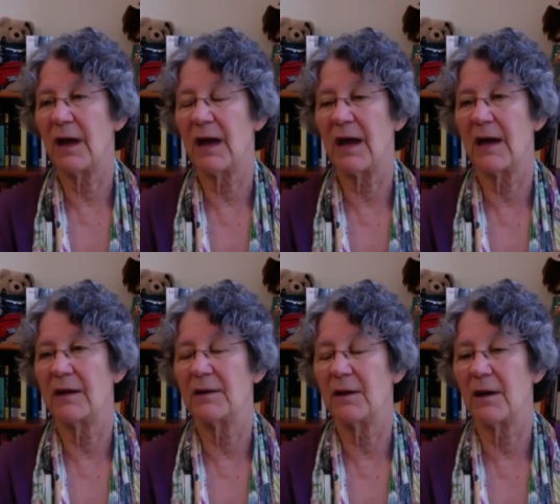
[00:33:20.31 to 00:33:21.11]

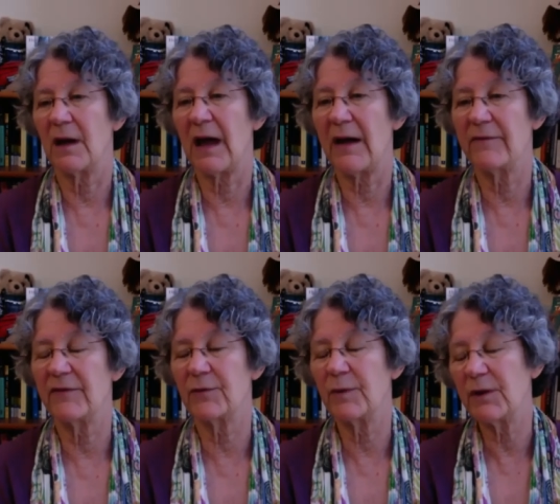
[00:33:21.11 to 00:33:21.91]
and have
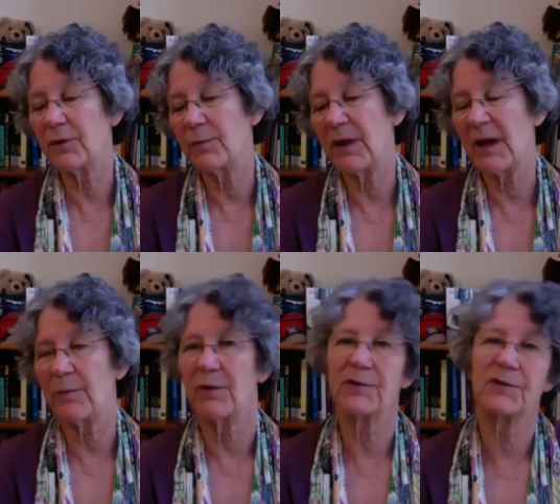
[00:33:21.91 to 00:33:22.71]
the reader be
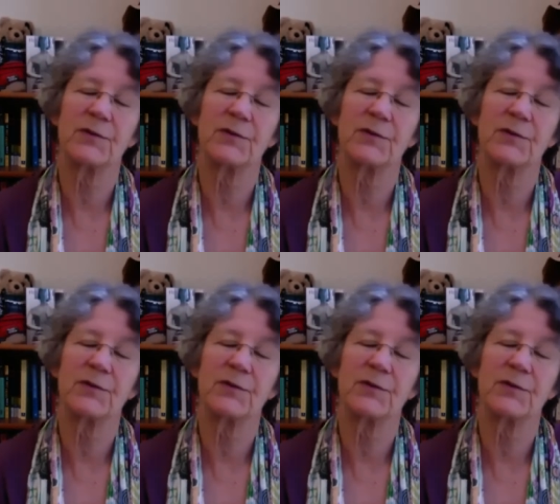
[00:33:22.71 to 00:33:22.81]
able